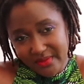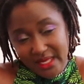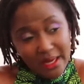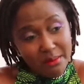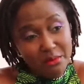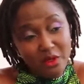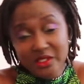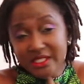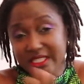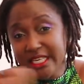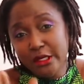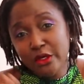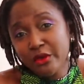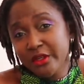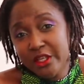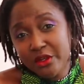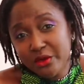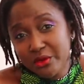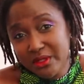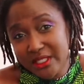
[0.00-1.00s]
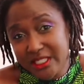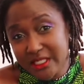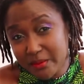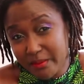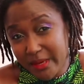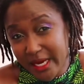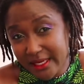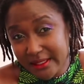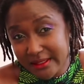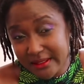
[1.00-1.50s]
I'm not saying looking good is
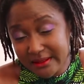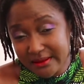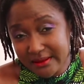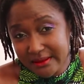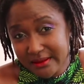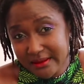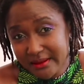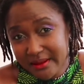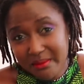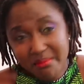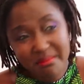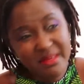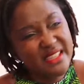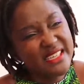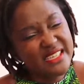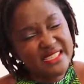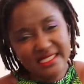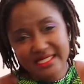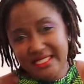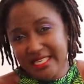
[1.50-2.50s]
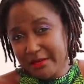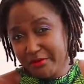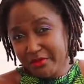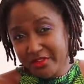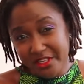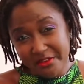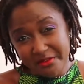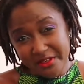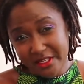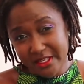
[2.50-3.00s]
bad, but there's a time for
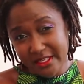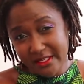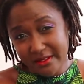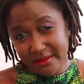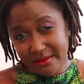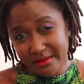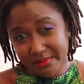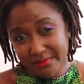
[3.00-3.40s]
everything.